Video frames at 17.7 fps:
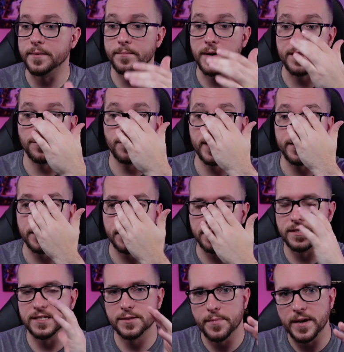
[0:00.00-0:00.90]
By the way,
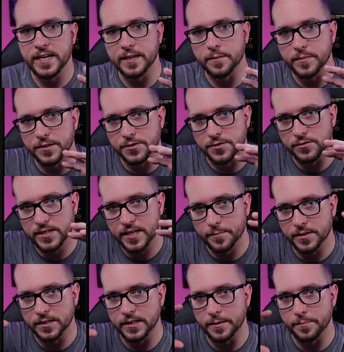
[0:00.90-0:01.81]
the spending bills are
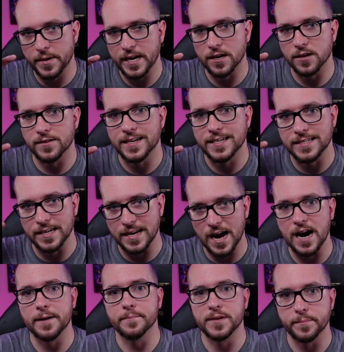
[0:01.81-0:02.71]
typically paired as an
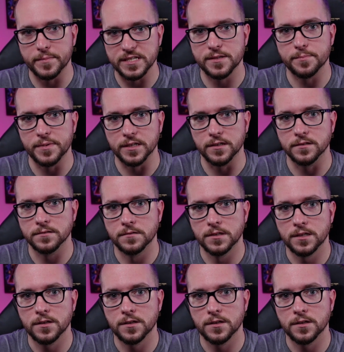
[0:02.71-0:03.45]
omnibus bill,